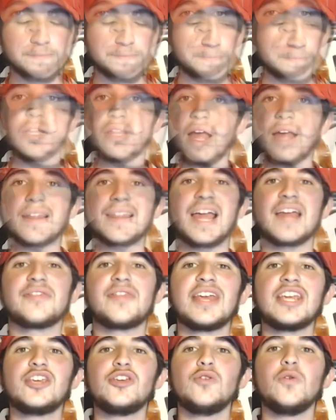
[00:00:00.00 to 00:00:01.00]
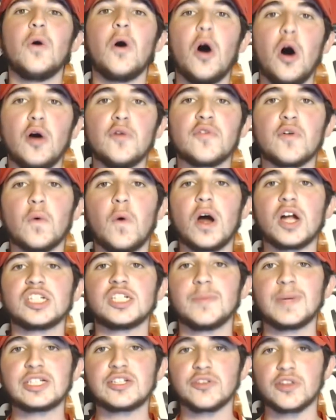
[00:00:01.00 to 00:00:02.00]
Besides that, thank you all for watching.
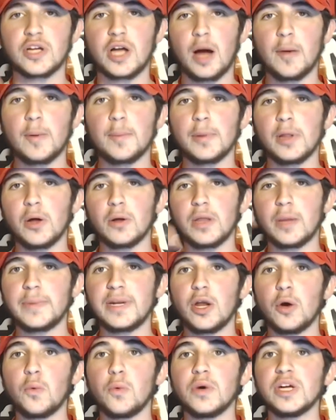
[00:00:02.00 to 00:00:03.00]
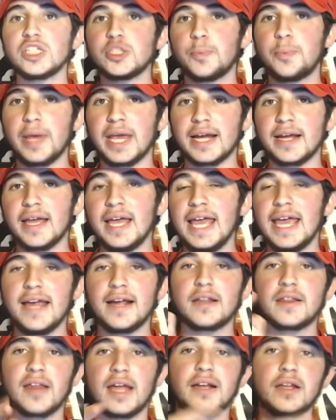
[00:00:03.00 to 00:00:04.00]
Make sure to comment below and let me know which pick
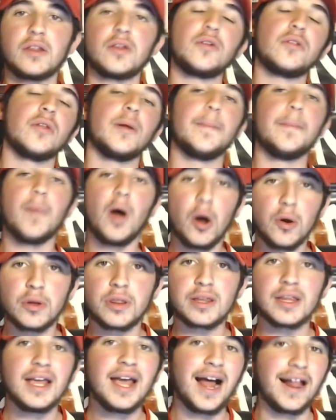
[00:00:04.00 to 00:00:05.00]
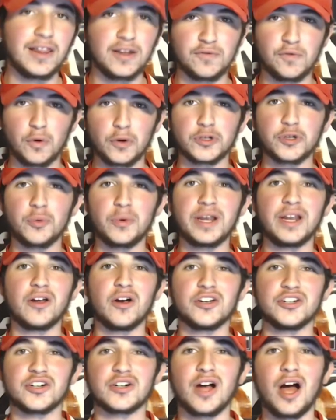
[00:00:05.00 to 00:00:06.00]
excites you the most. I look forward to reading
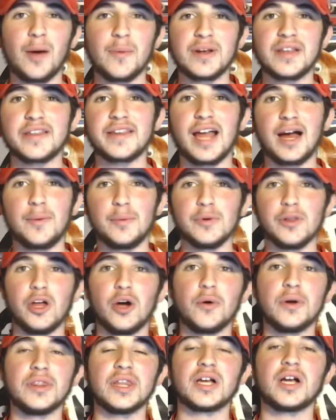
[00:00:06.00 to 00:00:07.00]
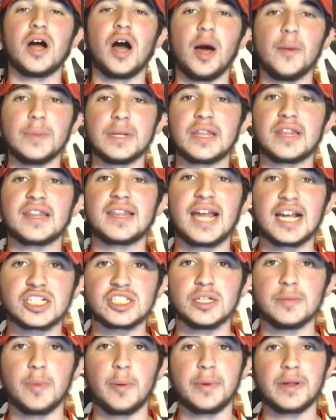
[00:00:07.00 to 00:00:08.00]
all your comments down below in the comments
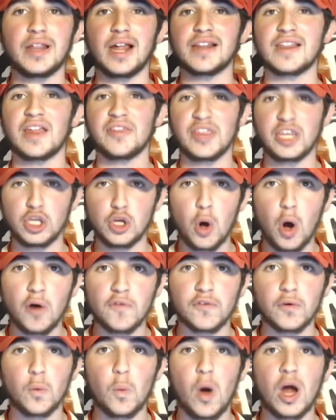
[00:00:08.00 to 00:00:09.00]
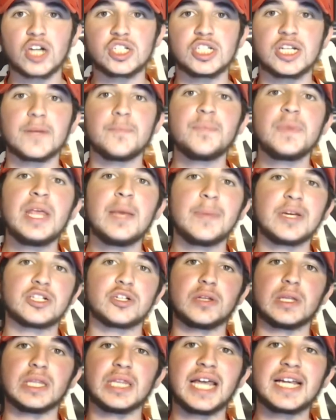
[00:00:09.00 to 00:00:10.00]
section. But besides that, thank you all for watching. Make sure
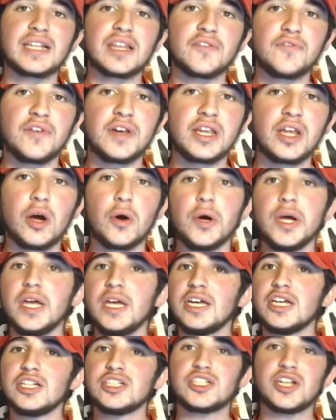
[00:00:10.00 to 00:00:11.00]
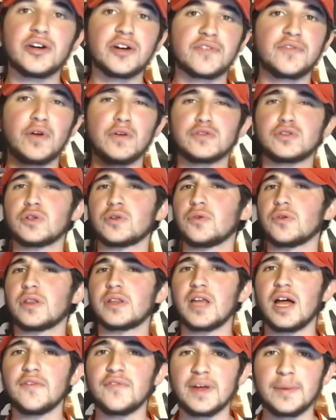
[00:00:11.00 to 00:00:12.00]
to like this video, share this video with your cool
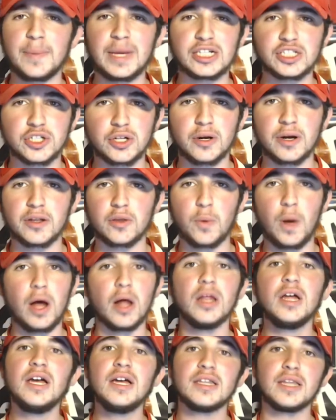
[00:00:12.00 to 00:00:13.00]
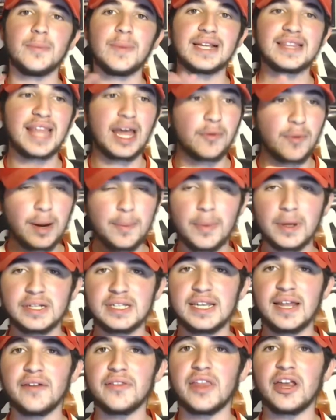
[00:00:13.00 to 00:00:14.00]
stuff, and make sure as well to make that red button
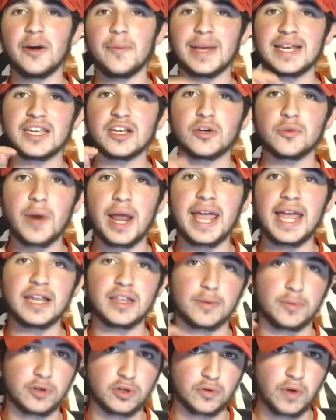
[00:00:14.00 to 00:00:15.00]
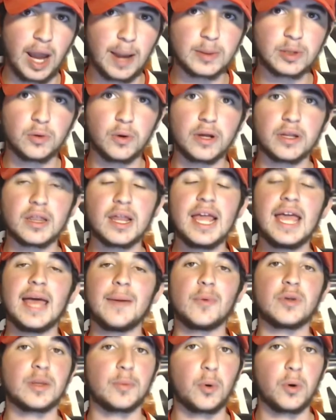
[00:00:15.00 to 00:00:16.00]
down there, make it gray, and subscribe to us. And
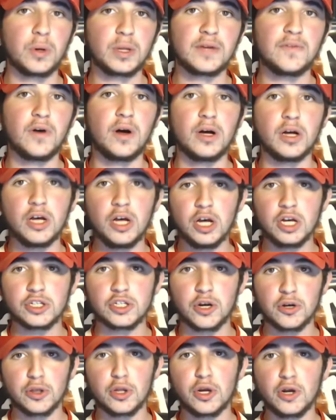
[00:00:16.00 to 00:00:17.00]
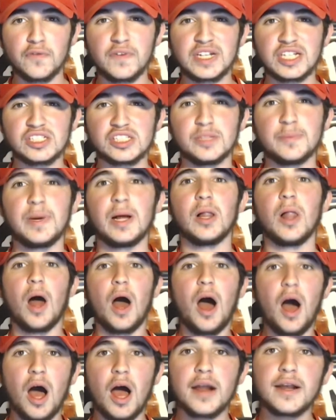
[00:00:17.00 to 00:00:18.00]
most importantly of all, turn the notification bell
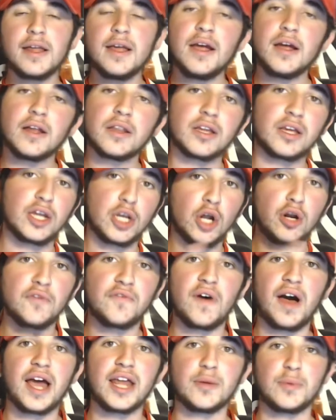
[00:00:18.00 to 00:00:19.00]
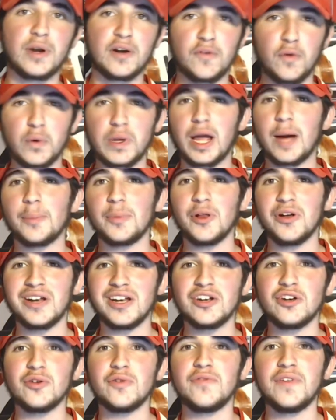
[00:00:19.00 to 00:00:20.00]
on so you get notified whenever we upload a
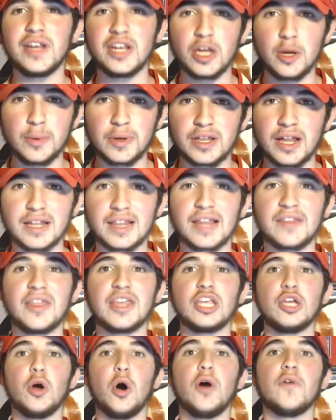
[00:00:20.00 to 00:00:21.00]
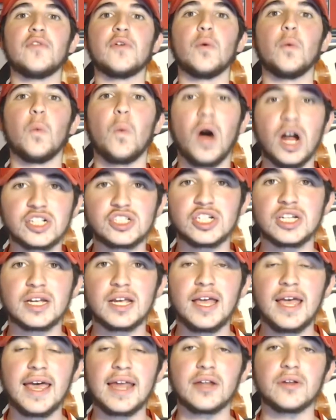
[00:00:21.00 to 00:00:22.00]
new video. Besides that, thank you all for watching, and
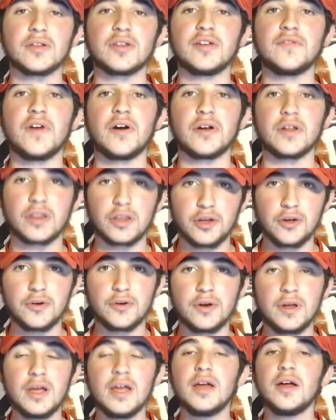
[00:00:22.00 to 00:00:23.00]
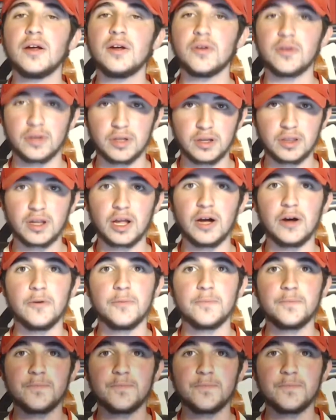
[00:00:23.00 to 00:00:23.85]
I'll see you very soon. Go Sens Go.